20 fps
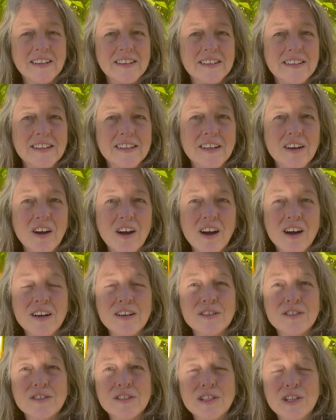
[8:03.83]
Did the
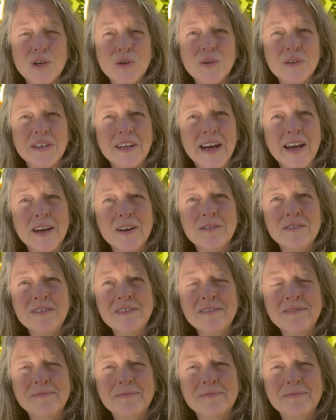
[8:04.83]
heart slow down,